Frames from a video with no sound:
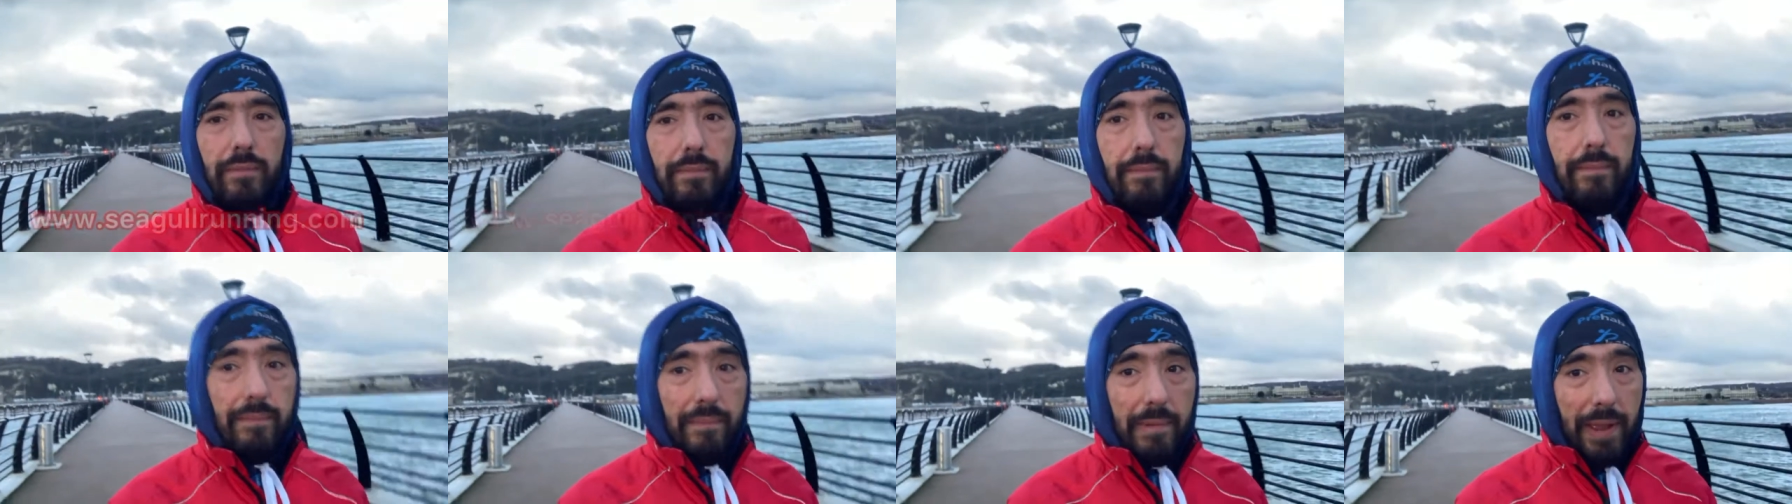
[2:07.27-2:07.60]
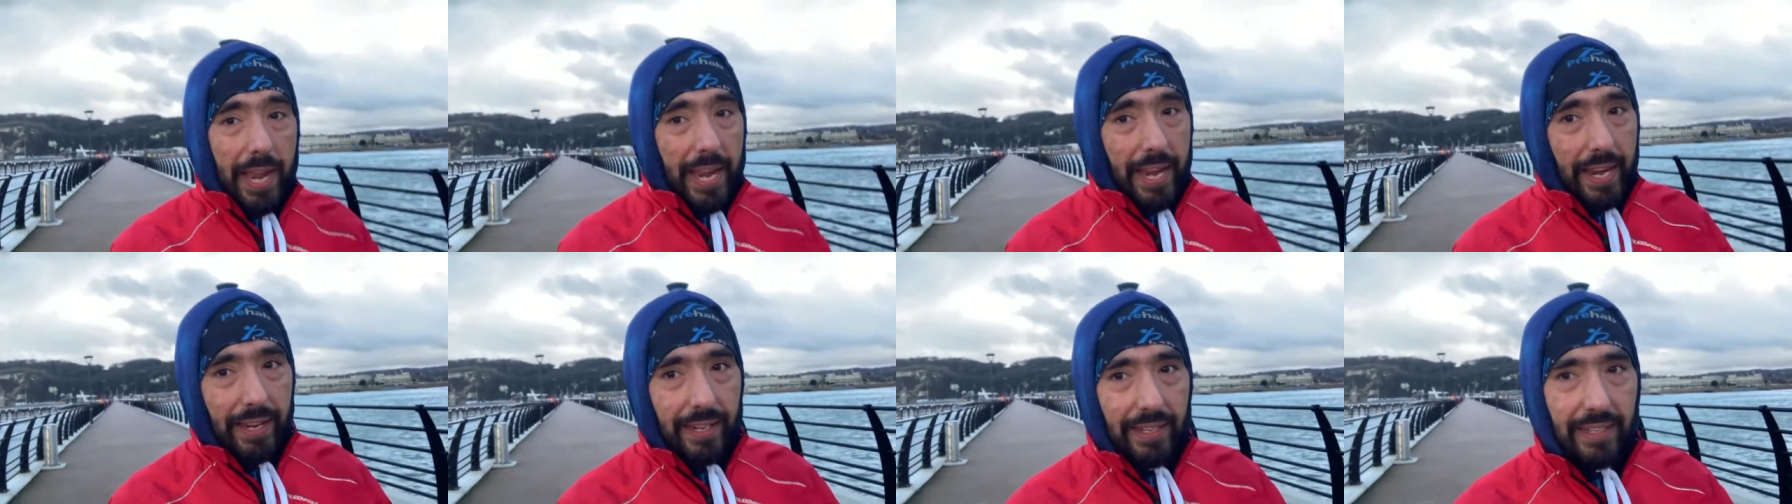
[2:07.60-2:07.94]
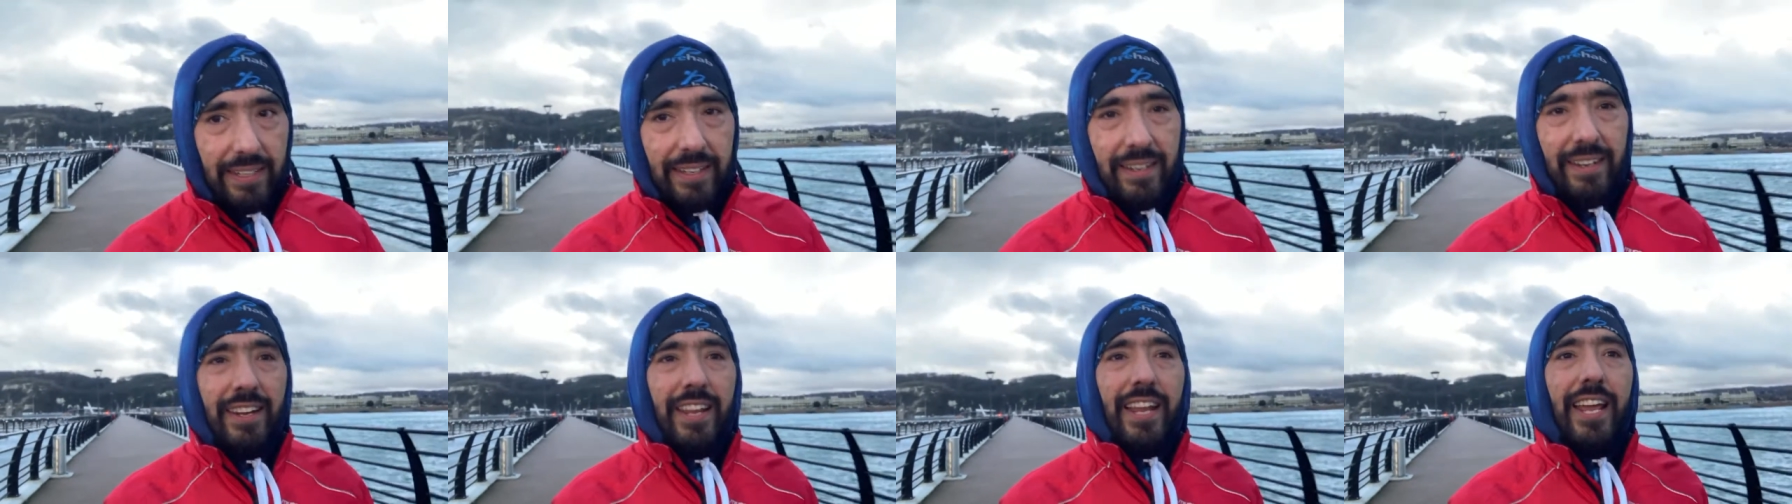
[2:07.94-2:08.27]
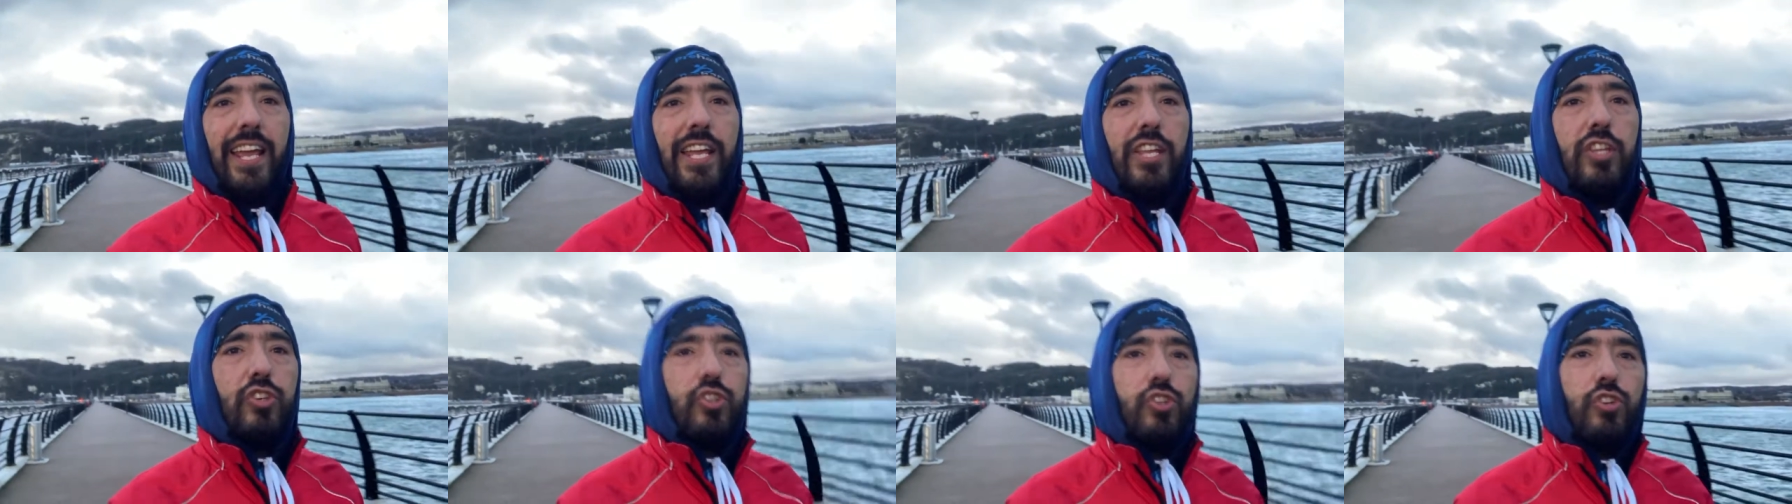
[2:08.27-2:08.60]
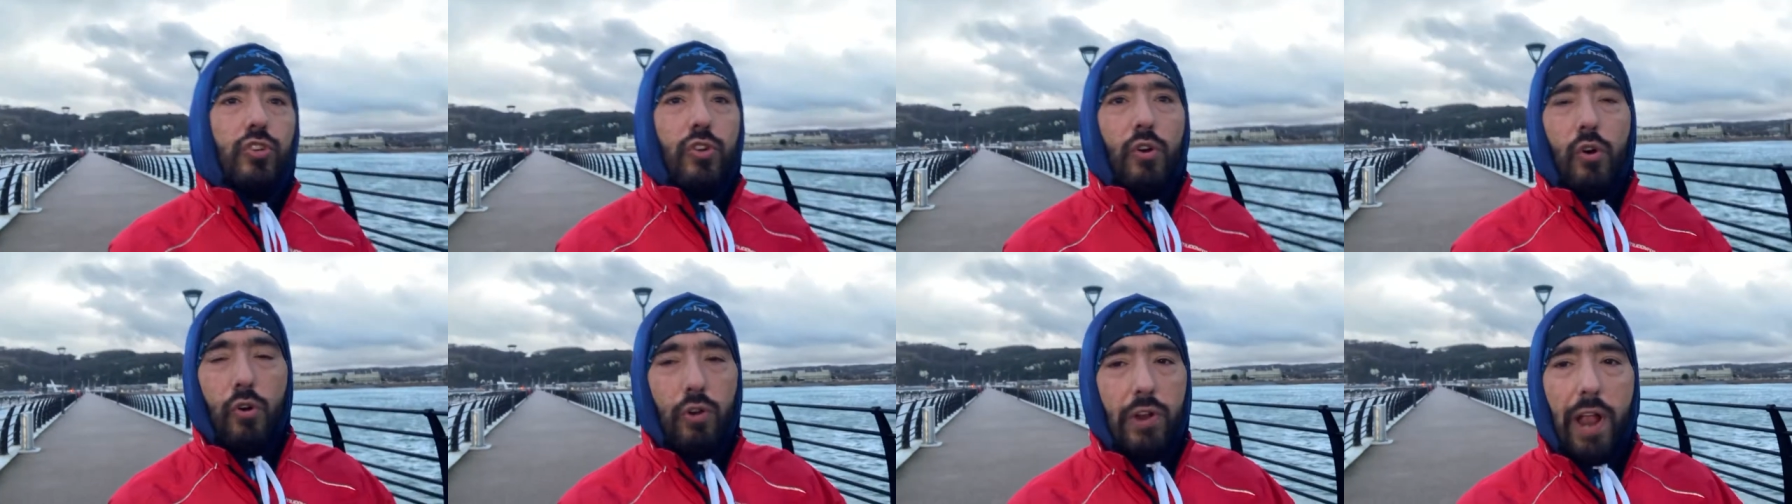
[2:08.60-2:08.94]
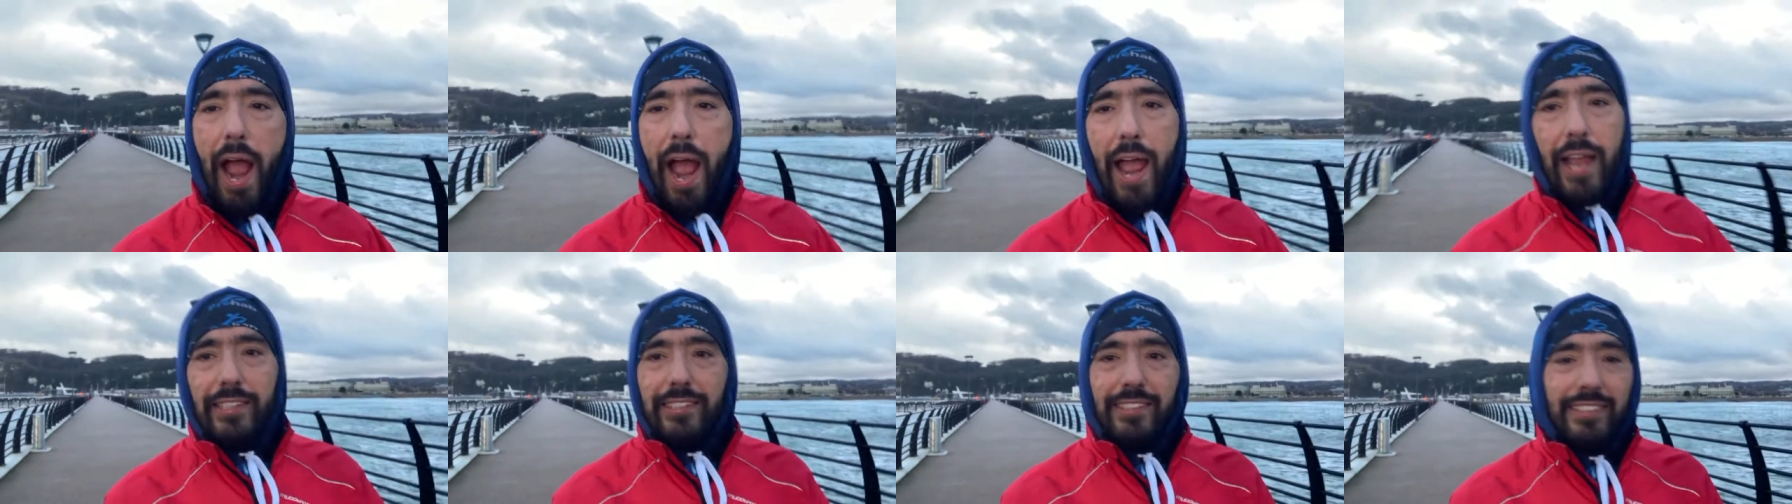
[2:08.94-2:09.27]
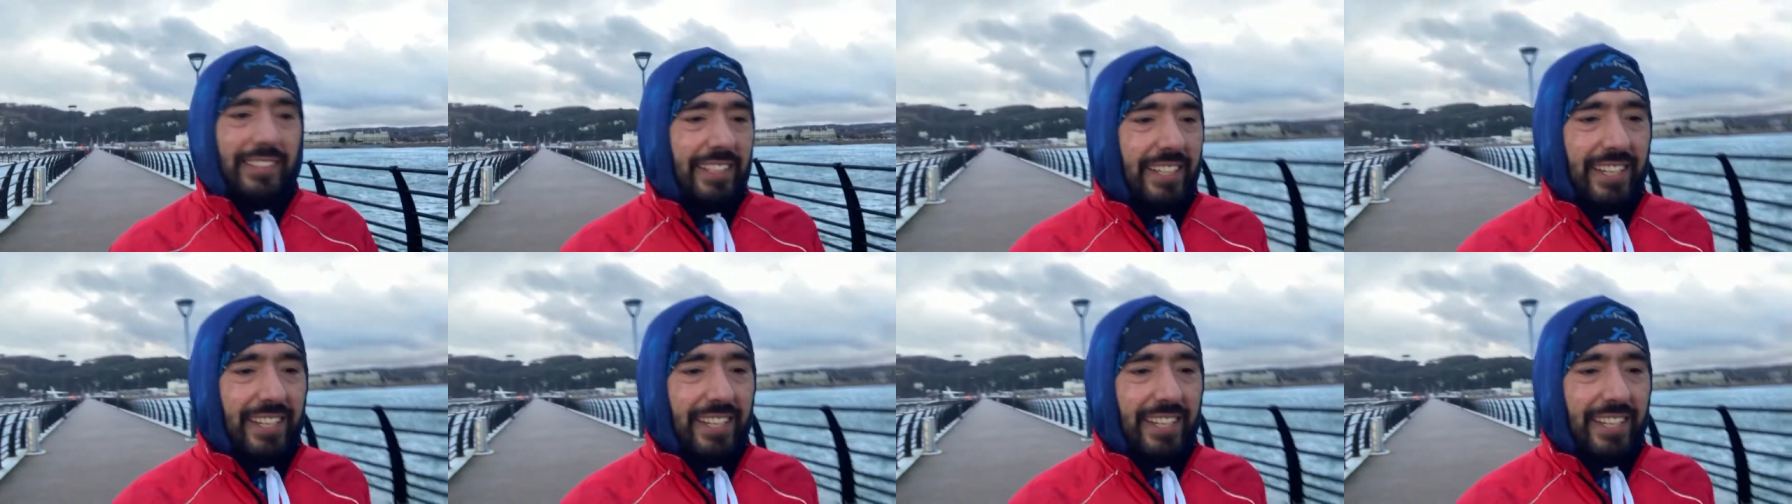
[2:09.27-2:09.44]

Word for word: Man, guys,